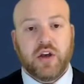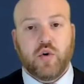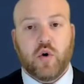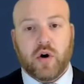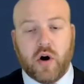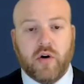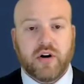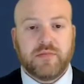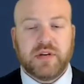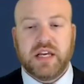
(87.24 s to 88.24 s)
your R
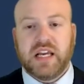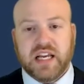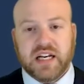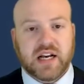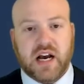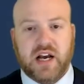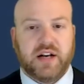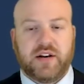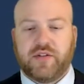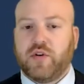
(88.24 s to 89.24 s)
M D in
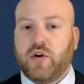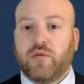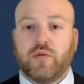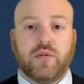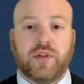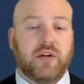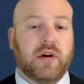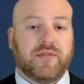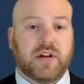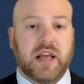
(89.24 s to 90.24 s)
kind. There's no rule that you
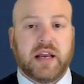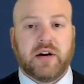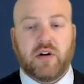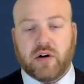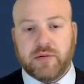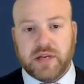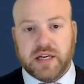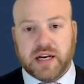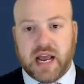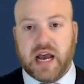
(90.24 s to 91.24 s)
have to take an R M
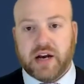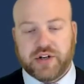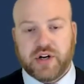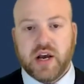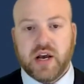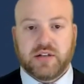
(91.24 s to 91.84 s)
D in cash.